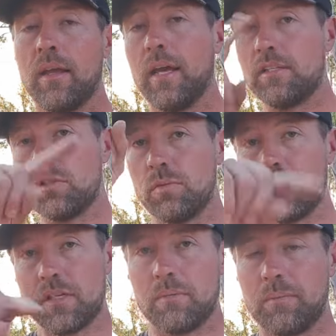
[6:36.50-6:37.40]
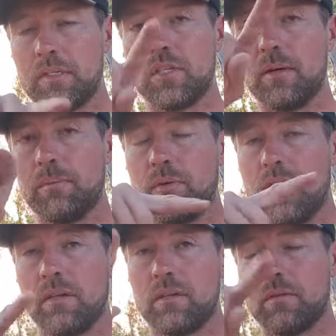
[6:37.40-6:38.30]
and just watch that pin jump
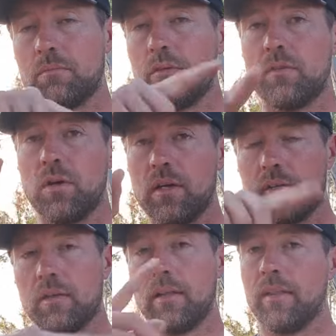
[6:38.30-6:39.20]
around, move around